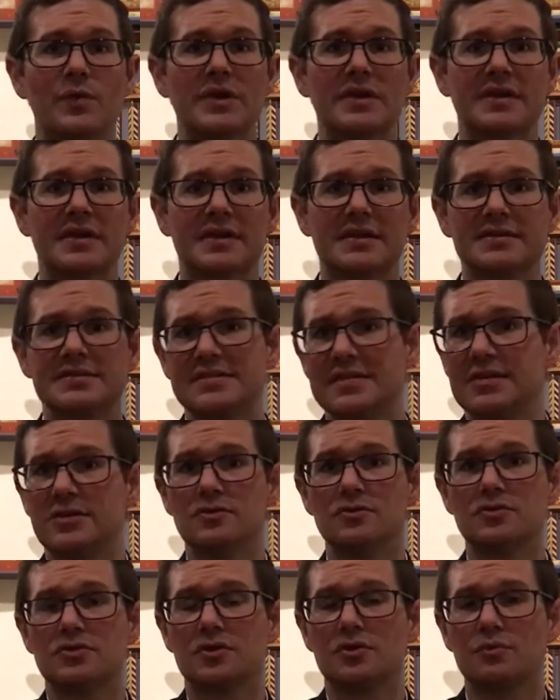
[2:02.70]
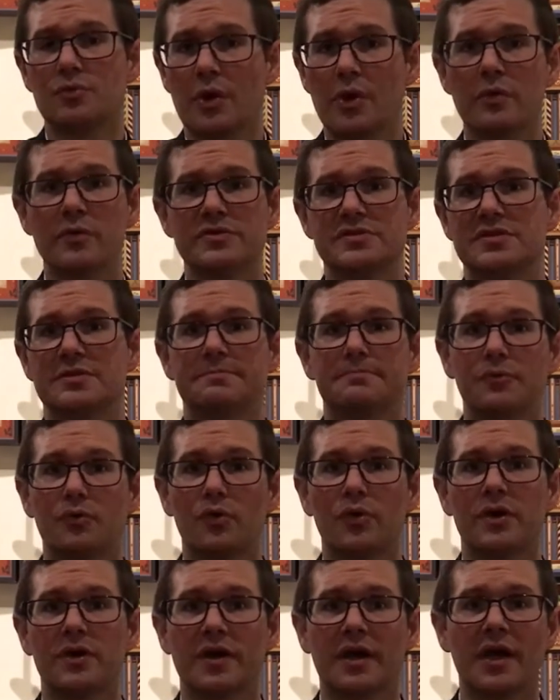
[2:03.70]
we can continue to grow and
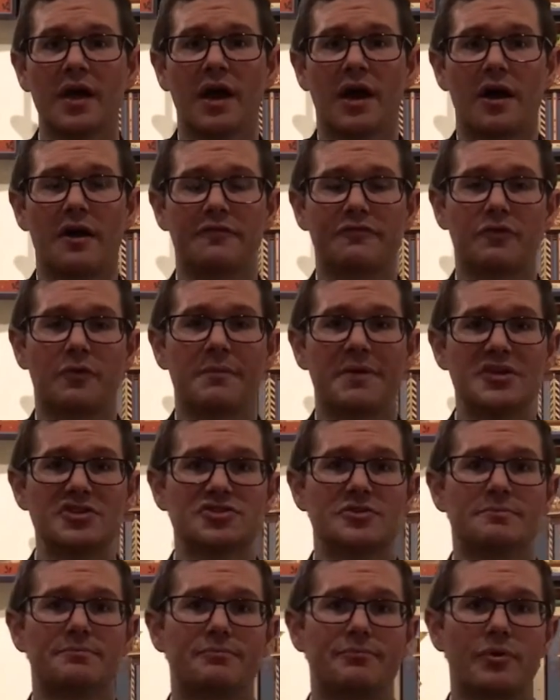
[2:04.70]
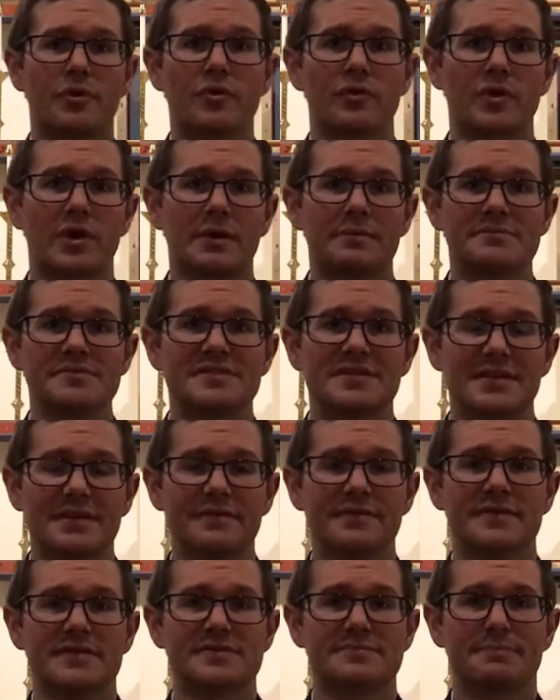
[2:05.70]
support our formation programs
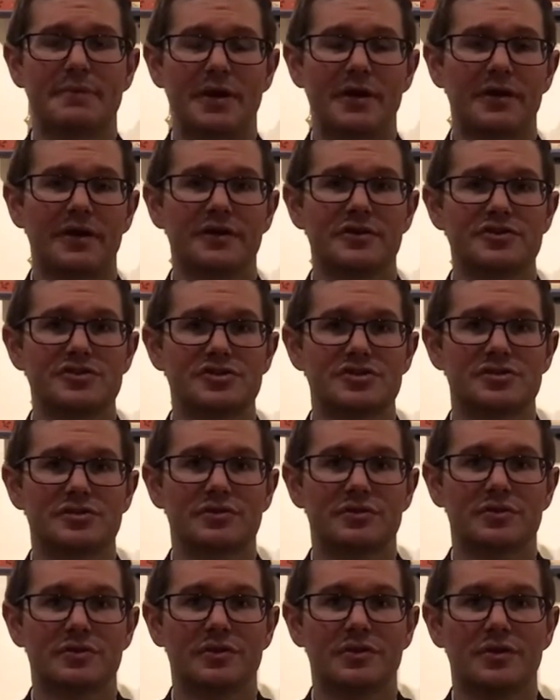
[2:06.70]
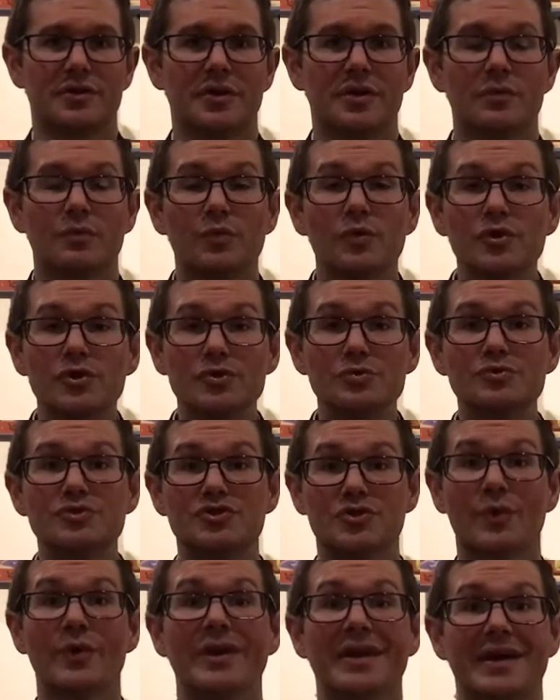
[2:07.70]
in this parish. Will you
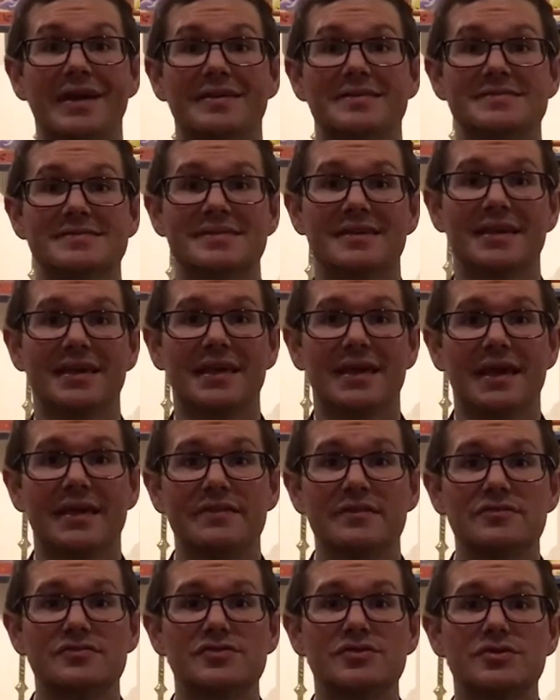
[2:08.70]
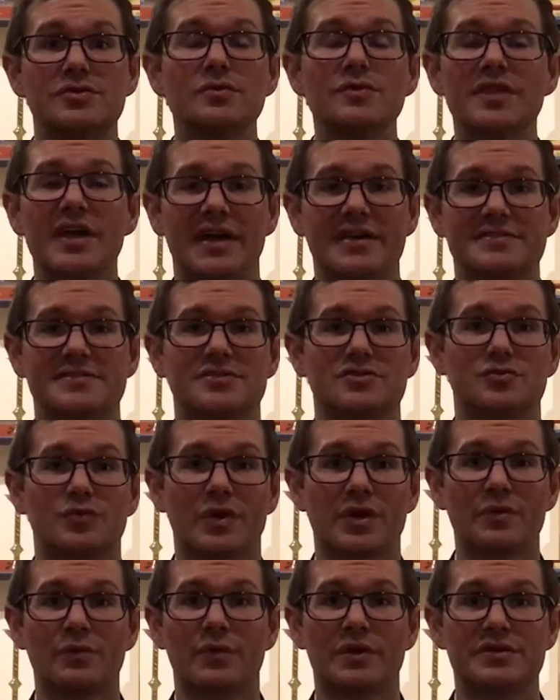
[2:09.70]
join us in this
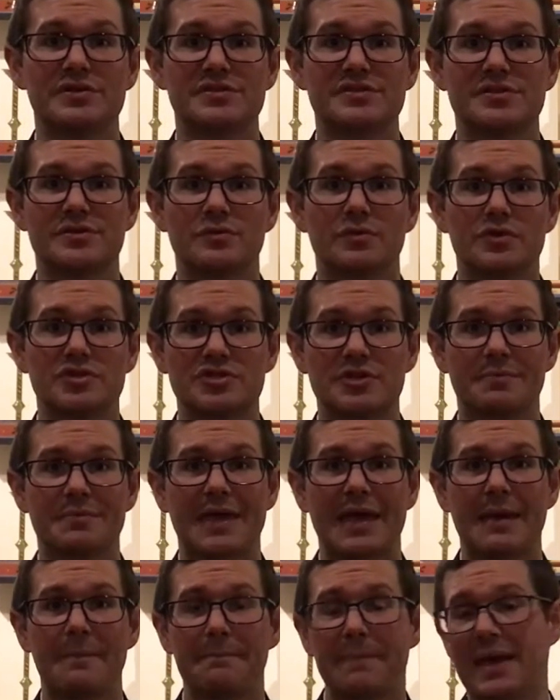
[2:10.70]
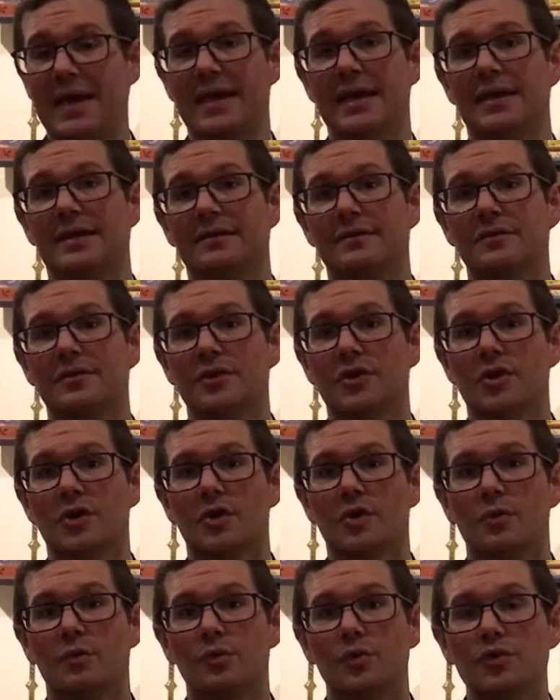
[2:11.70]
2021 stewardship campaign?
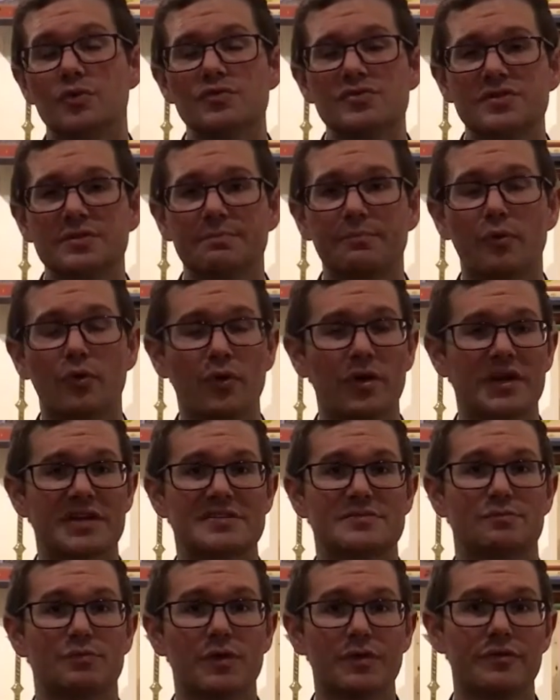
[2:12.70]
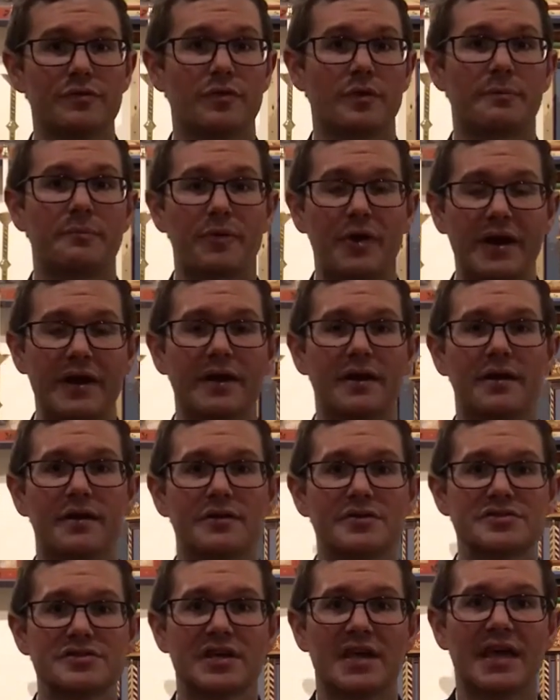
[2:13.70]
Will you support us with your
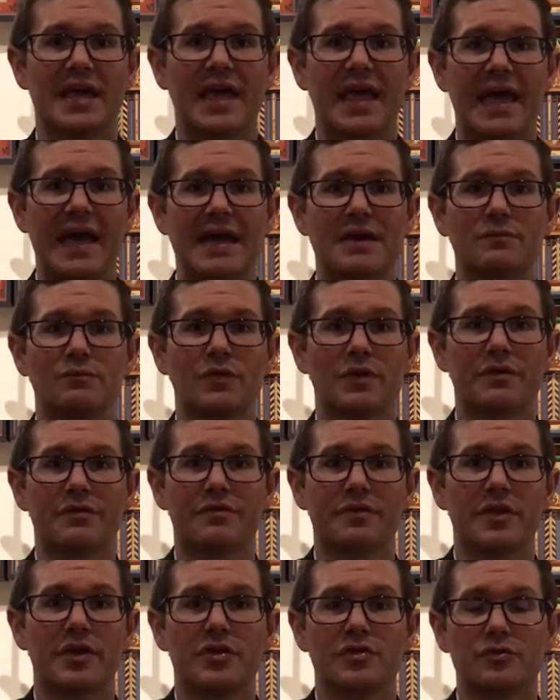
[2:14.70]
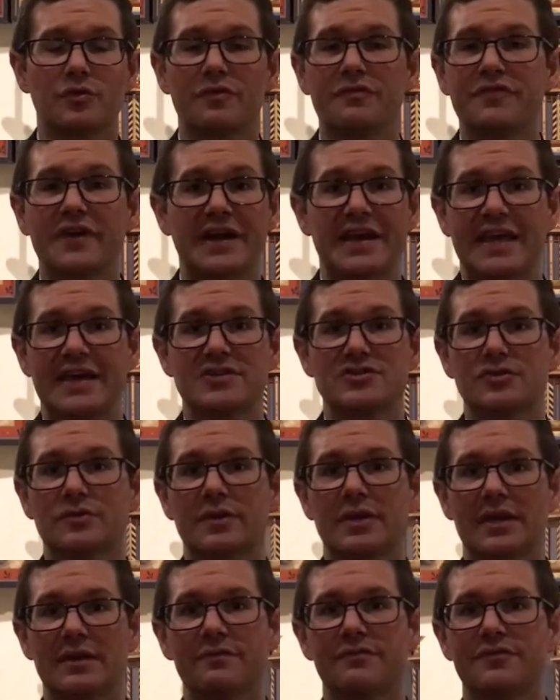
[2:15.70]
prayers and with your financial
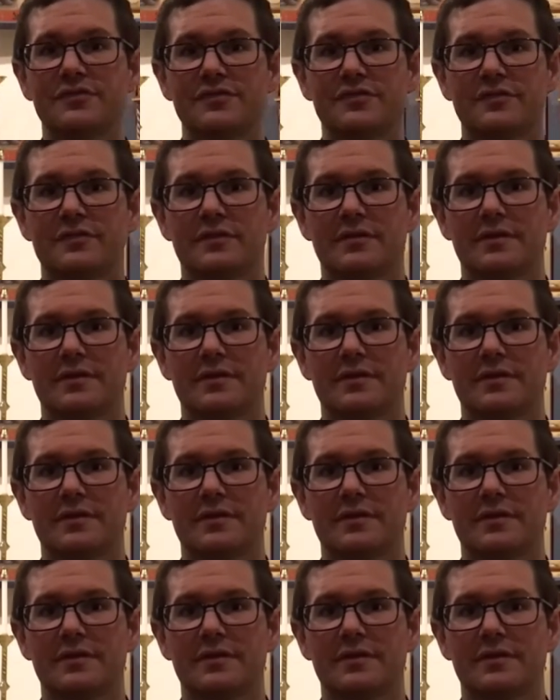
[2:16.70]
gifts?